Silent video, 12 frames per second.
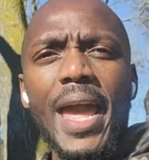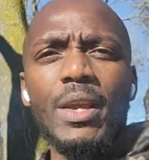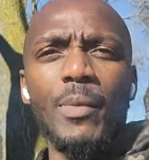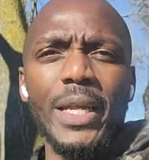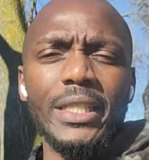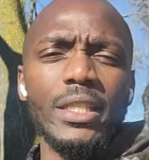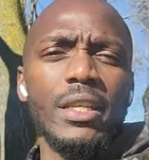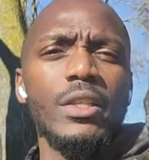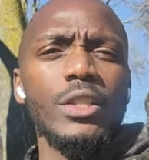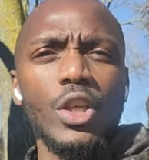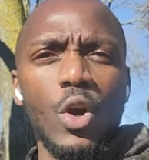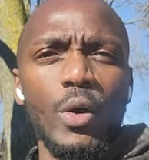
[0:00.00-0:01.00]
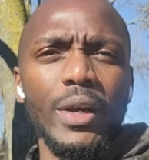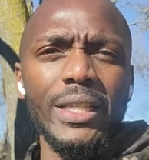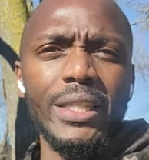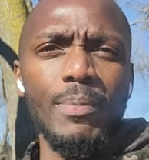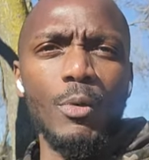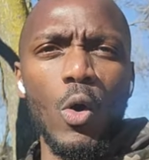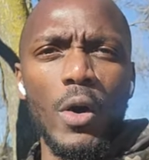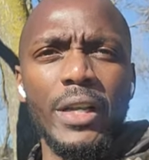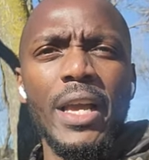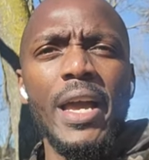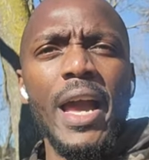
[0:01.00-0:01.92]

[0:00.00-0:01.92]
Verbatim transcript: Anyways, so let's keep going.